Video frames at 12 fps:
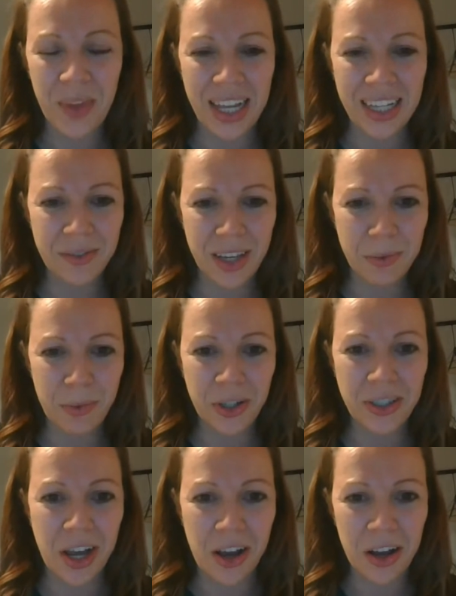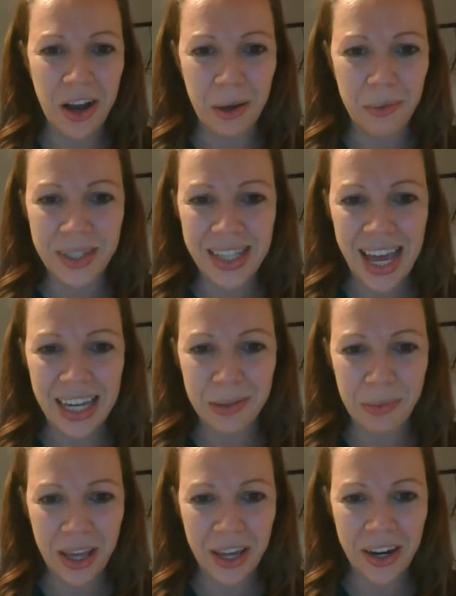That's
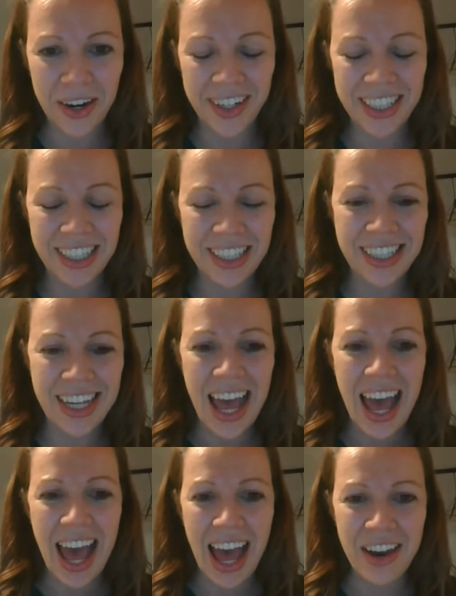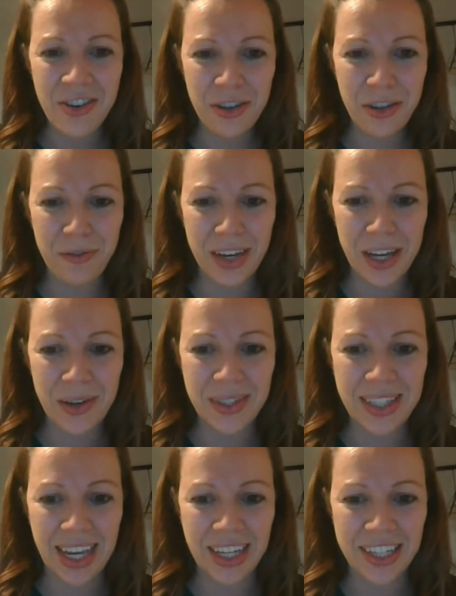facebook.com/MyHeritage under the video
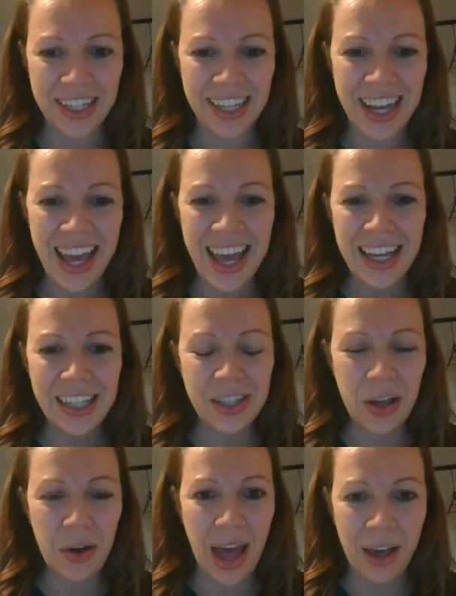section. So